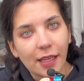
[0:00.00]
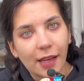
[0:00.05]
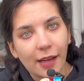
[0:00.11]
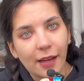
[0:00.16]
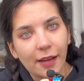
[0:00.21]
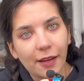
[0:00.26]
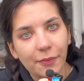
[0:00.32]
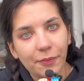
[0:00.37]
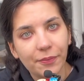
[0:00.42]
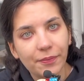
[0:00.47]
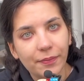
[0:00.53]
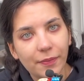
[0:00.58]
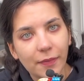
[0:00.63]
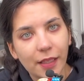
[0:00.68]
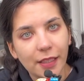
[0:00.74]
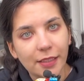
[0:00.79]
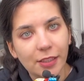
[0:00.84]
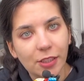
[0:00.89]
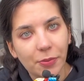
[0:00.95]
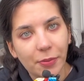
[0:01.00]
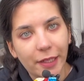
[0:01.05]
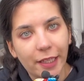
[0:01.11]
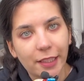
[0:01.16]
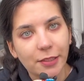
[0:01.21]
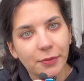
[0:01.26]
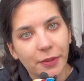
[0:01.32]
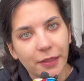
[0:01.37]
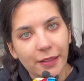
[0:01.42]
I'll see you in my
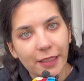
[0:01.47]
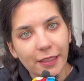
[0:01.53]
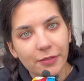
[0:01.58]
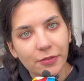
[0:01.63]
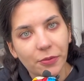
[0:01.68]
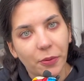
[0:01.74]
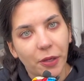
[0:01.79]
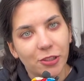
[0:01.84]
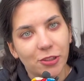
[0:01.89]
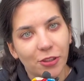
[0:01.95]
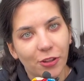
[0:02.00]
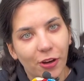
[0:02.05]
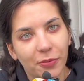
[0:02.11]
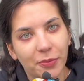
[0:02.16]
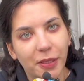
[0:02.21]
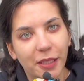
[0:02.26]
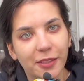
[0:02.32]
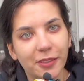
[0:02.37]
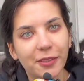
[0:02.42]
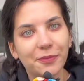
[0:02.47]
next one. Thanks for watching, comrade.